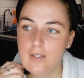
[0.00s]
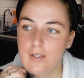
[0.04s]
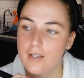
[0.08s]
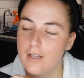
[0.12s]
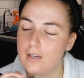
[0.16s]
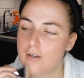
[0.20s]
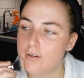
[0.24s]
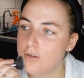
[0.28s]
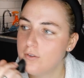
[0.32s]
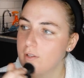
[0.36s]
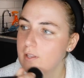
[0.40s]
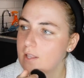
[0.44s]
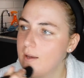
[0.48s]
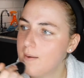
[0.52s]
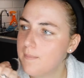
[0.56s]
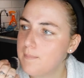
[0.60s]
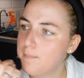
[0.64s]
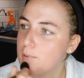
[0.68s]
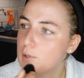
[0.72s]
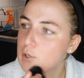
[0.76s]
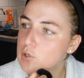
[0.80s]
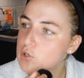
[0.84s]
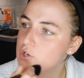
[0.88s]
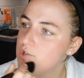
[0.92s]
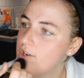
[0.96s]
they're not that
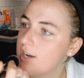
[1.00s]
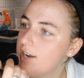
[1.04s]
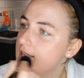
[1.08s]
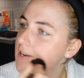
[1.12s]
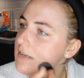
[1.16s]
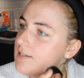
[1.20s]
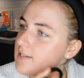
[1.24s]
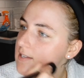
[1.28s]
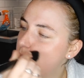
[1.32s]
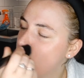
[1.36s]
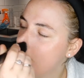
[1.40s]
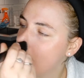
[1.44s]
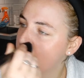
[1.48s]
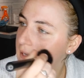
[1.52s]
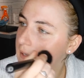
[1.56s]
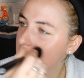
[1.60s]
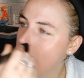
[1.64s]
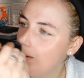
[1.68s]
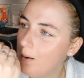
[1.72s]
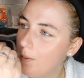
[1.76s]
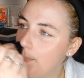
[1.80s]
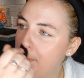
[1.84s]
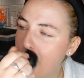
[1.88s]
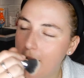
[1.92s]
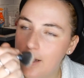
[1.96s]
bushy. So I
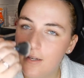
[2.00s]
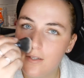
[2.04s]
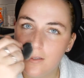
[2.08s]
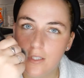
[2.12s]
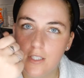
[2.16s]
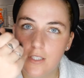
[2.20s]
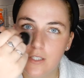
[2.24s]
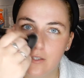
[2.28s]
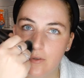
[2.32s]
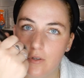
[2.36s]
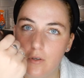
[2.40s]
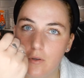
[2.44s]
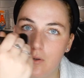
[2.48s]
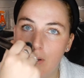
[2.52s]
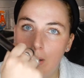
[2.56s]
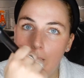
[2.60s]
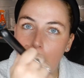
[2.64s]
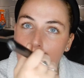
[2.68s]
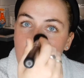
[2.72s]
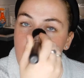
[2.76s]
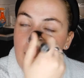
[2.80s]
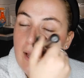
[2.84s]
got a pencil.